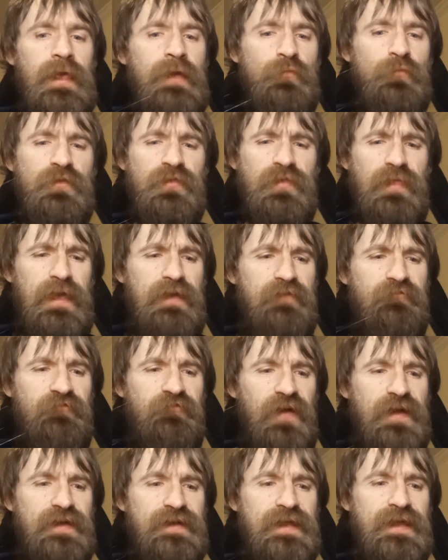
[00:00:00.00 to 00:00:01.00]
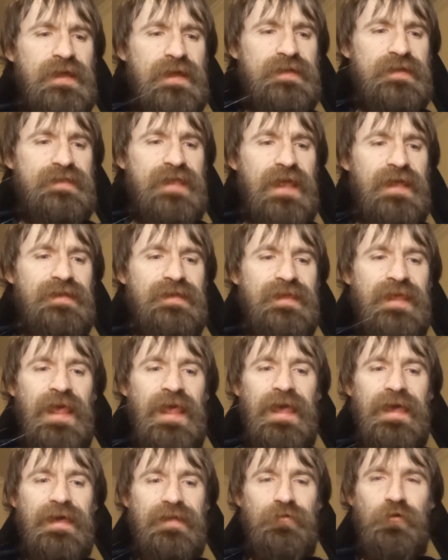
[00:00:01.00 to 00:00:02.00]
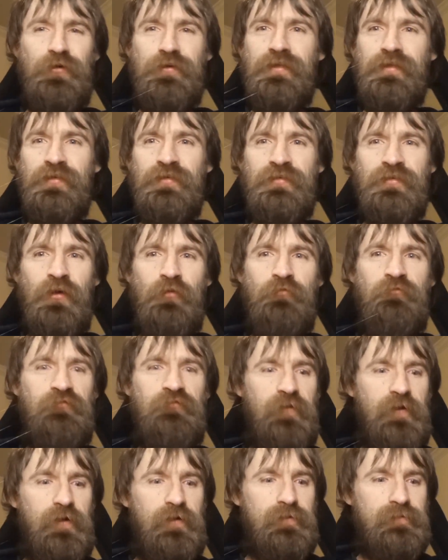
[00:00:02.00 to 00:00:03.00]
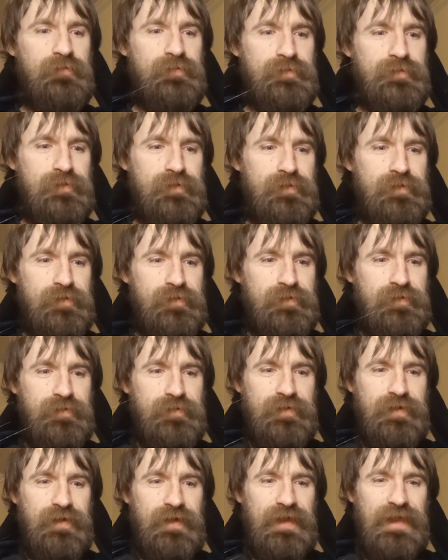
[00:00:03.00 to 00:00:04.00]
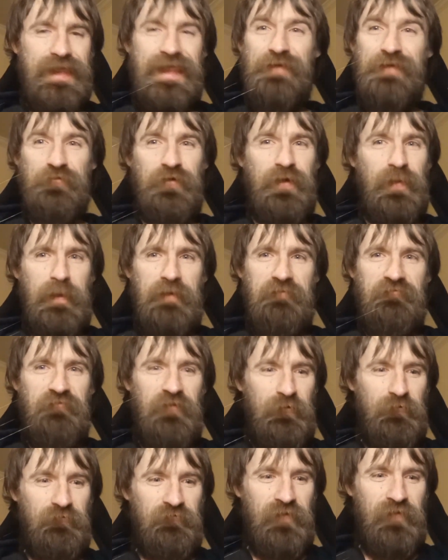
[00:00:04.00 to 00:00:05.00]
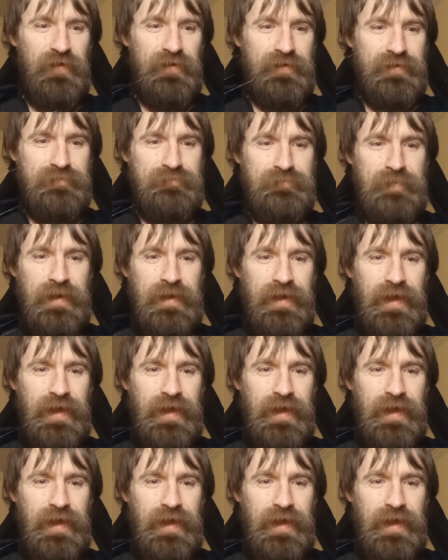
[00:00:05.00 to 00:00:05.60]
It was like finding a dead cat on a sofa. He really felt fine,